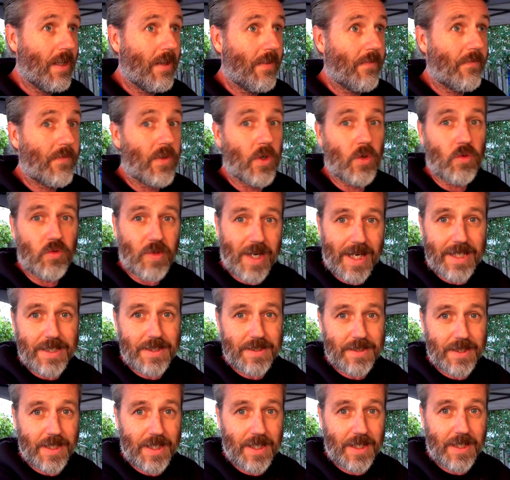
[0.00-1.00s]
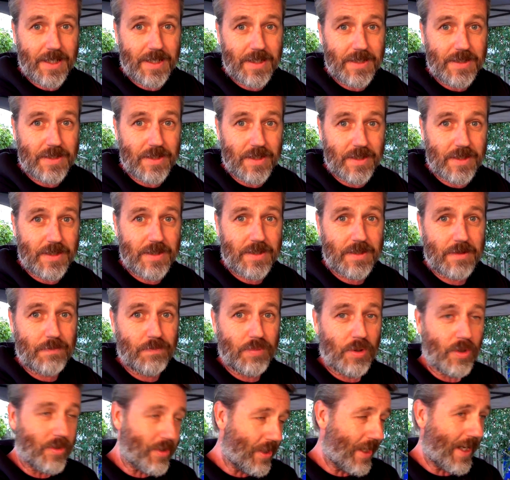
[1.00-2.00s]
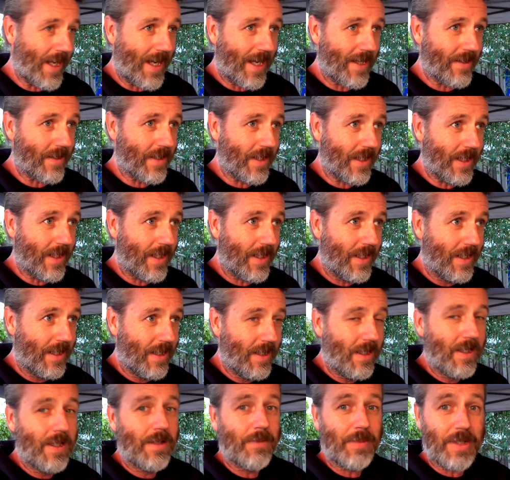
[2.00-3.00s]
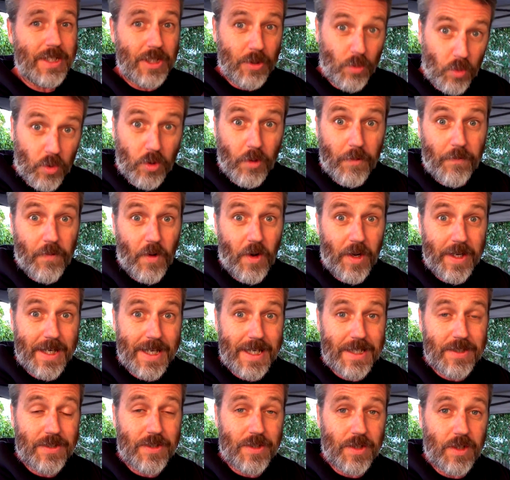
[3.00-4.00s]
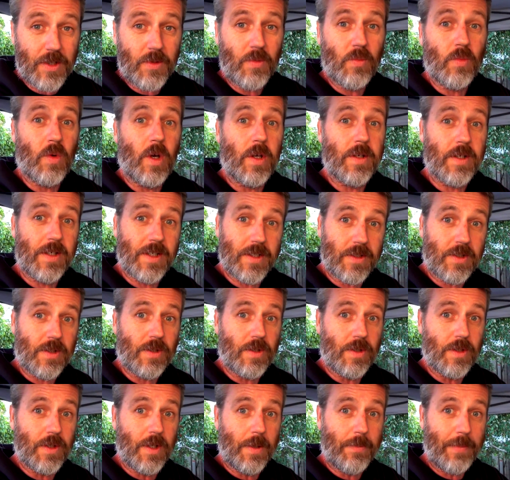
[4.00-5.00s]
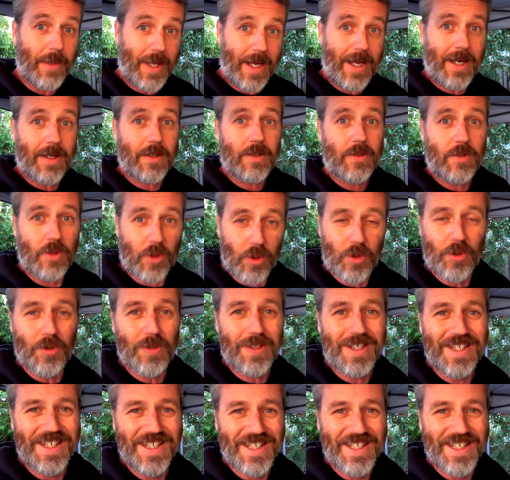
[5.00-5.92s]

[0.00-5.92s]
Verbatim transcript: for racing, just putting it out there. But you will find out soon what it's all about. Cool.